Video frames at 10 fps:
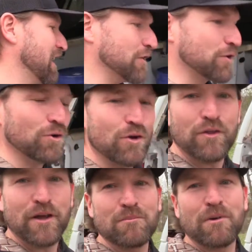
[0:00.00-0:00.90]
And the cool
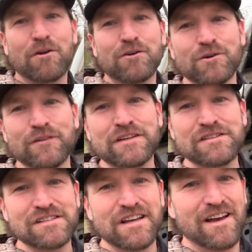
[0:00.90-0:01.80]
thing about doing
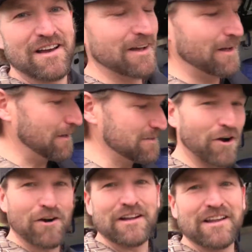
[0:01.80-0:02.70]
this
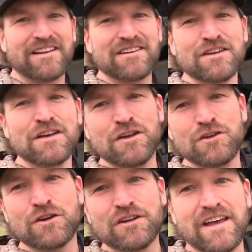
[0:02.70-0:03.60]
target like this,
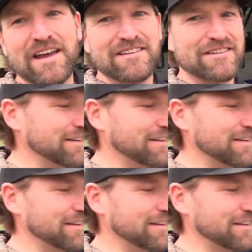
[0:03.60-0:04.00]
you can take this